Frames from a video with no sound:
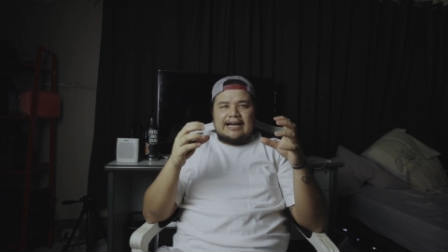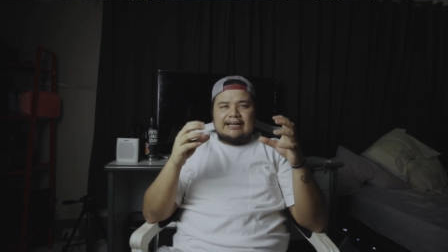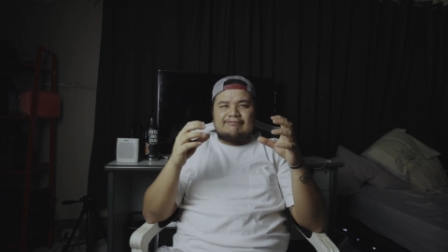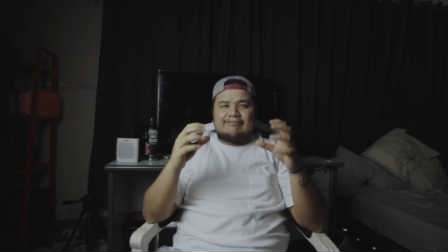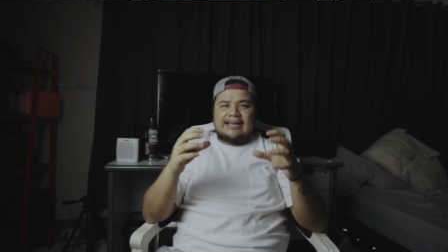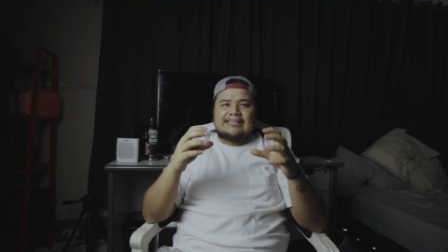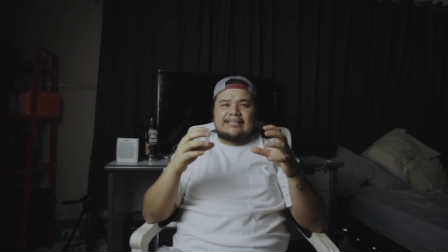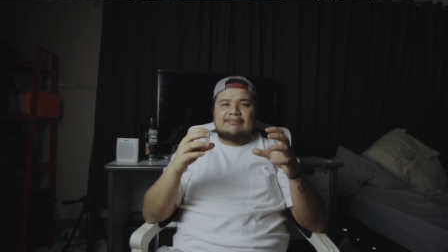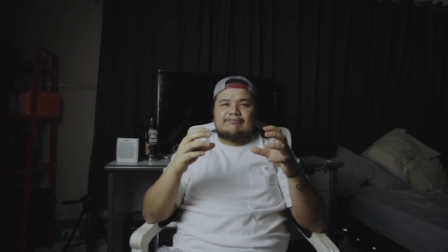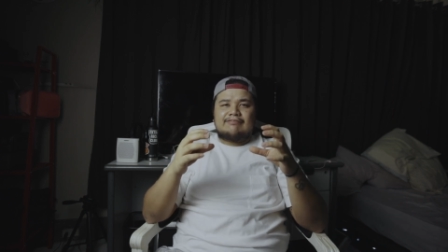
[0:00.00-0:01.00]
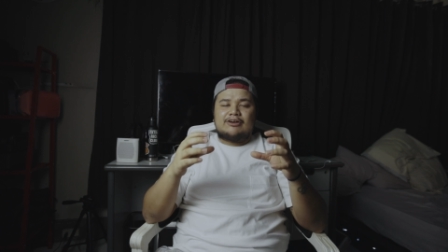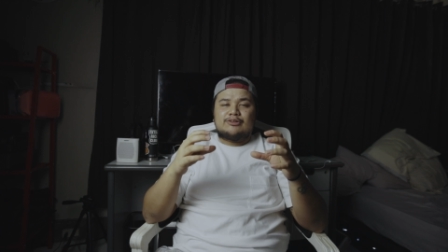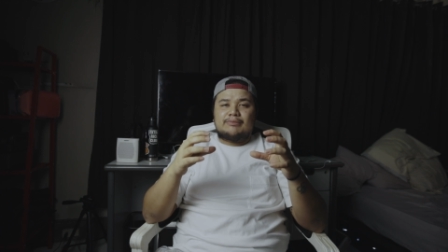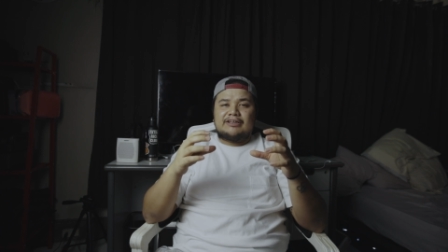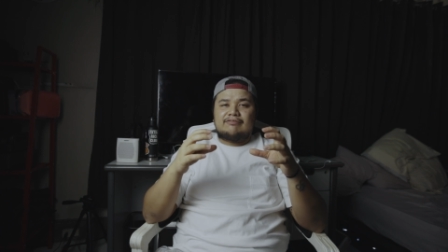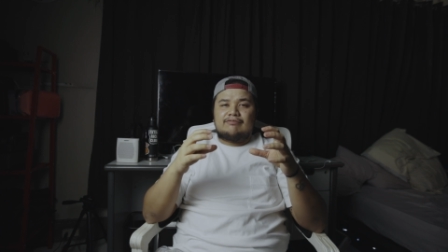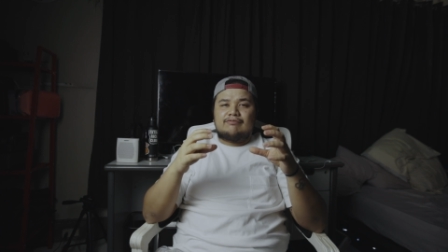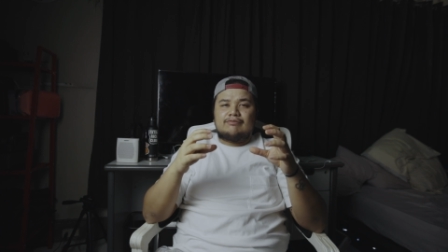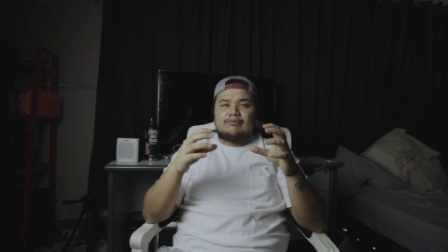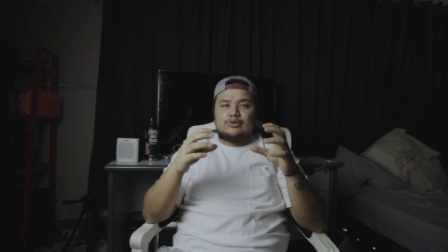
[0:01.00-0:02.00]
I finally found my
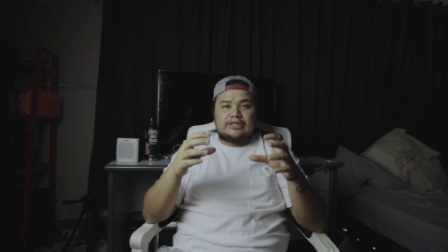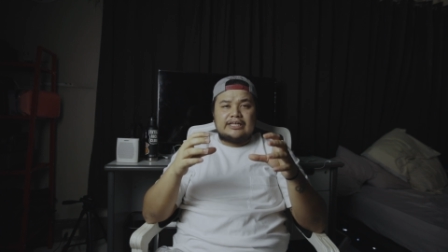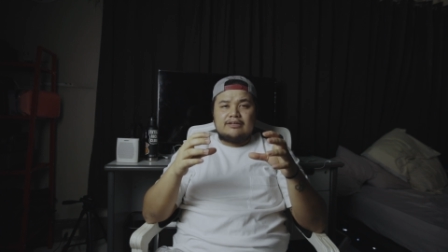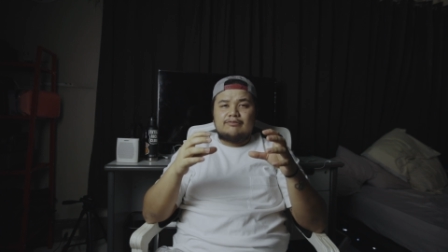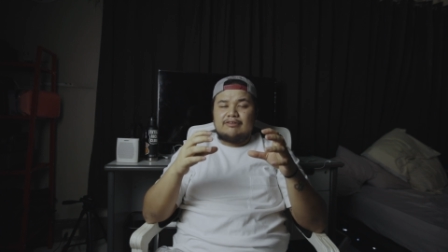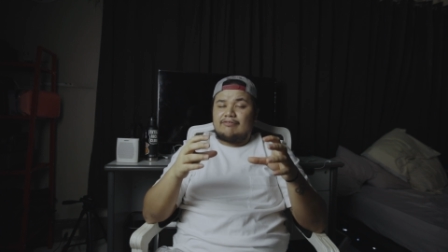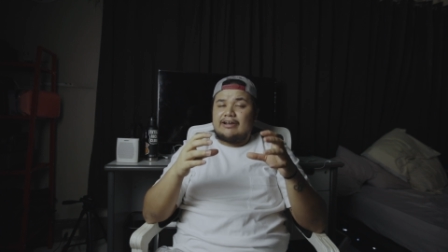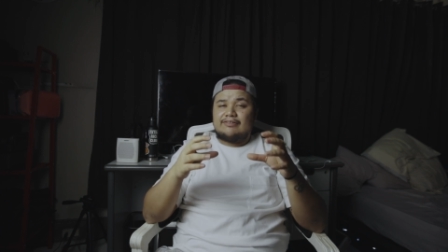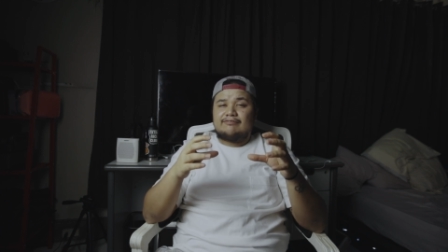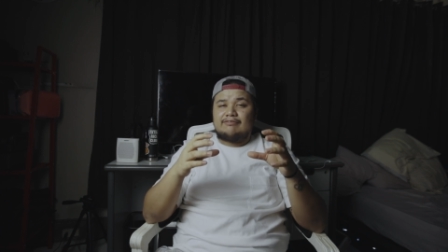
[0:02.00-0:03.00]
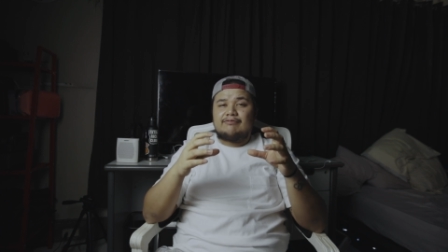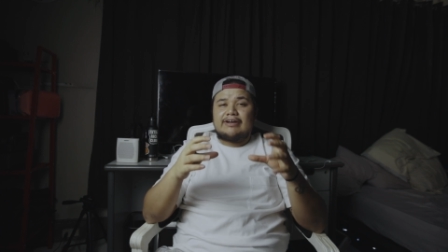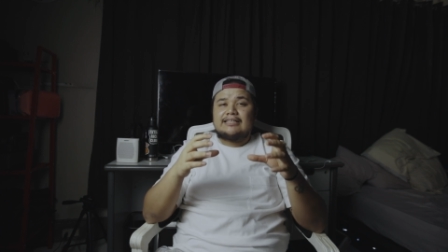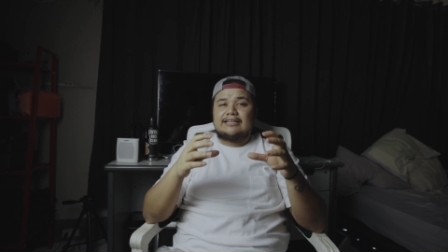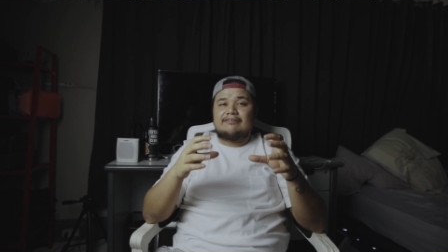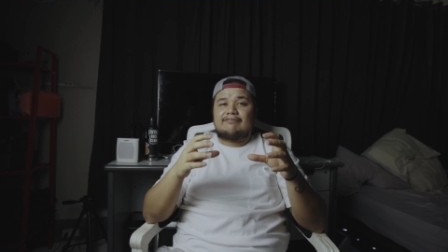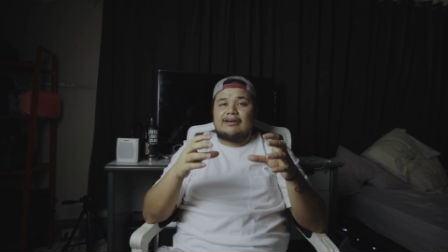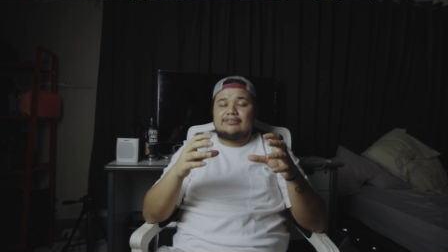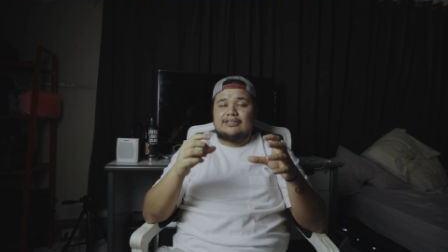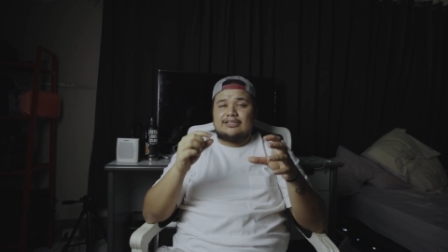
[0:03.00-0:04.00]
footing. We found we finally
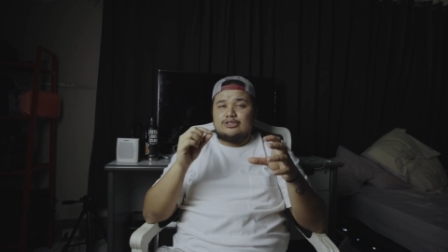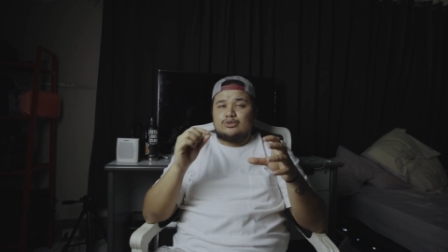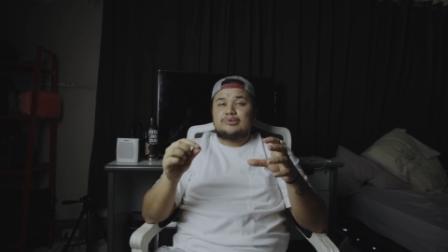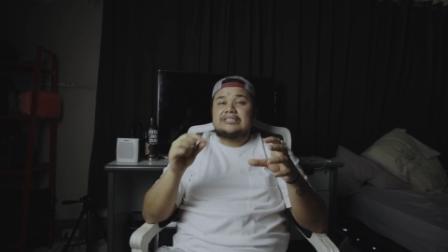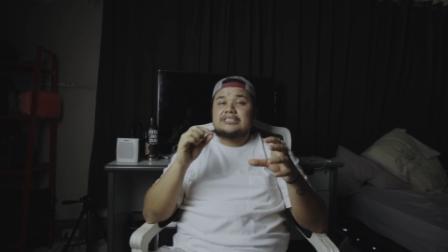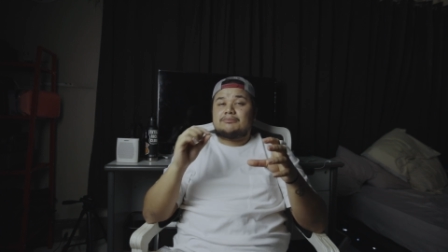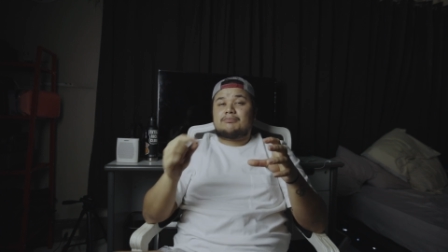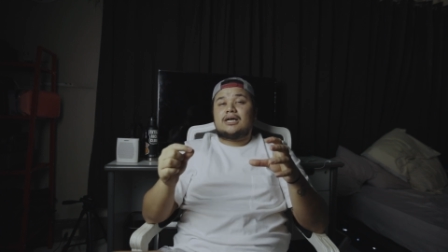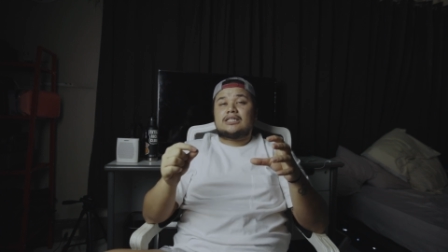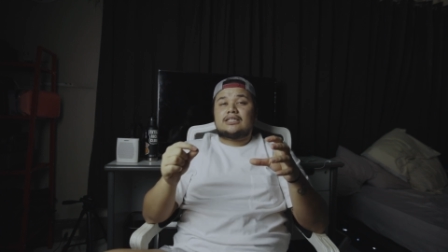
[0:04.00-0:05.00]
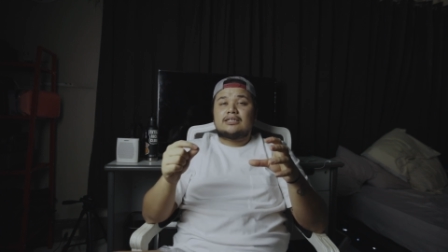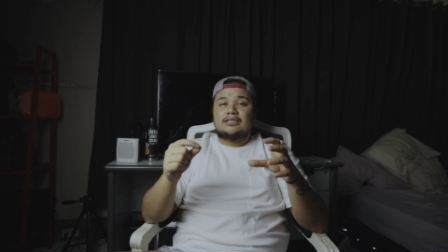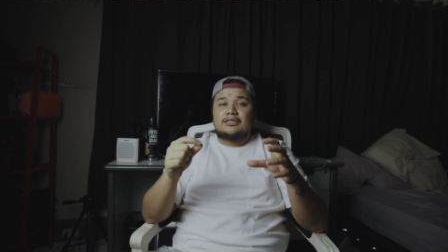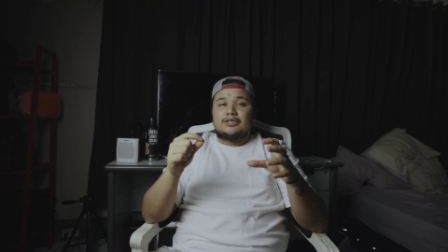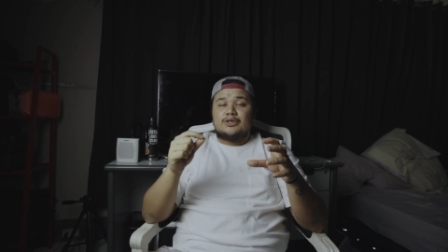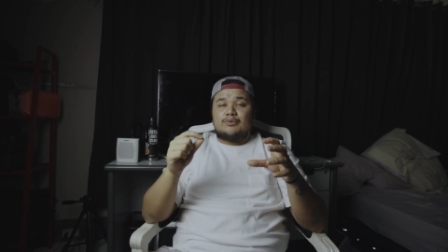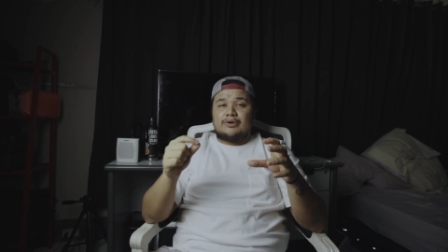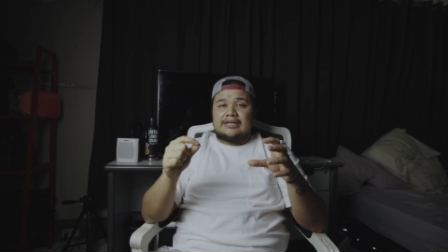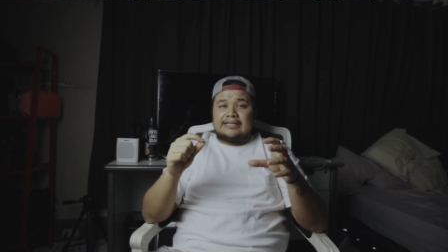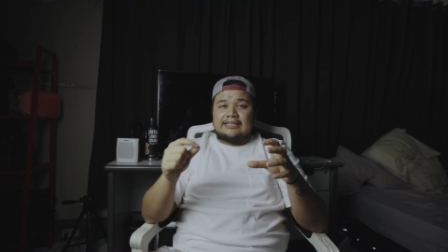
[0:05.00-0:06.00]
found that sweet spot
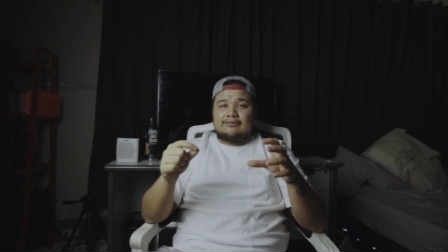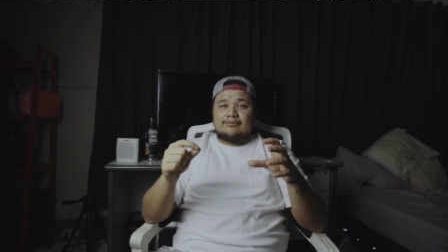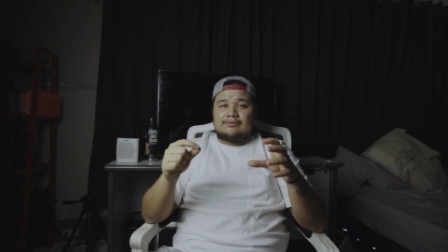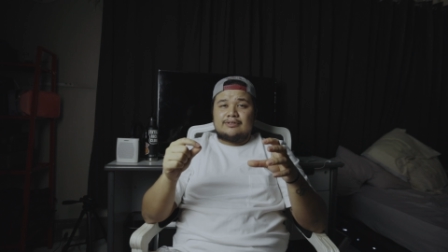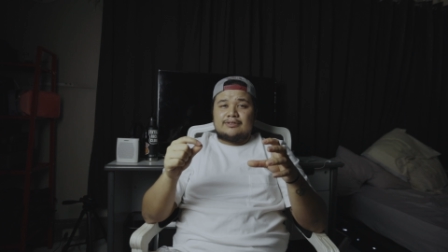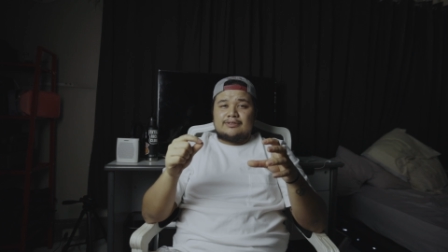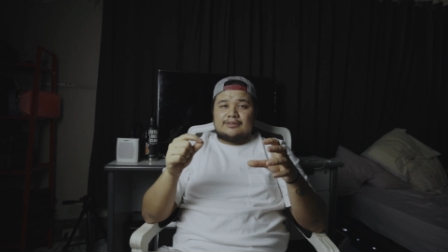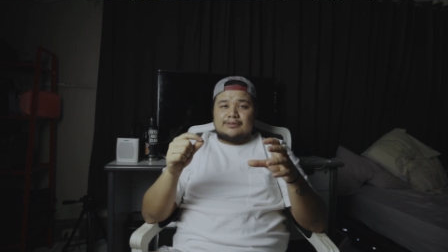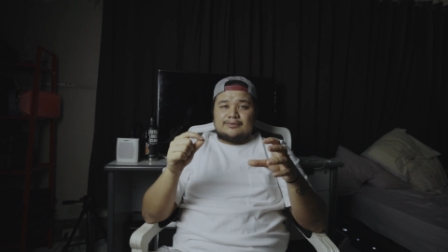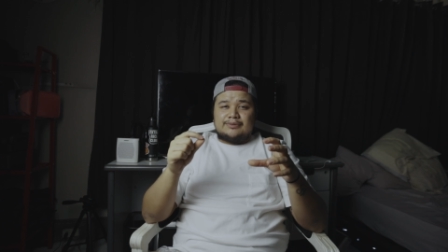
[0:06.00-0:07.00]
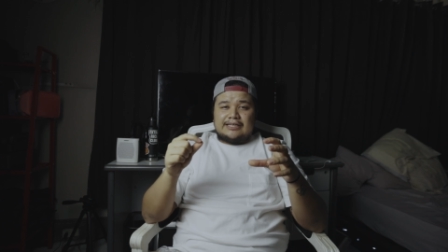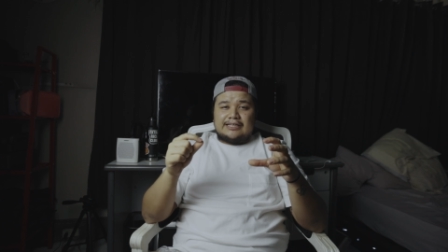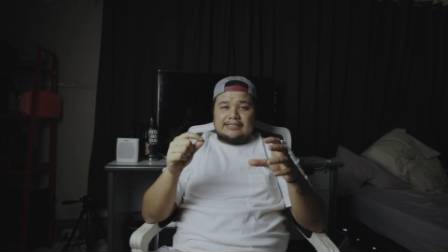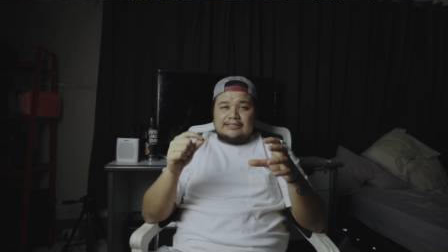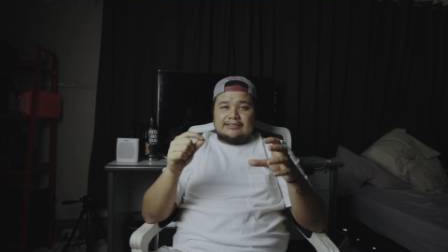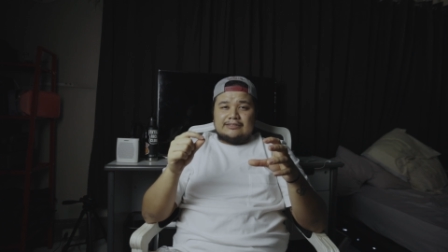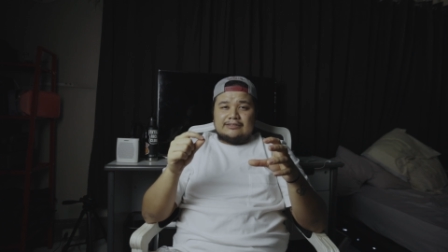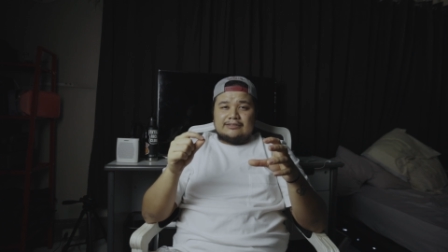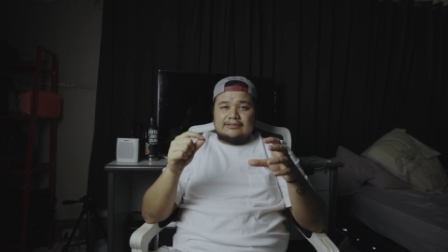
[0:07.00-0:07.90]
wherein we can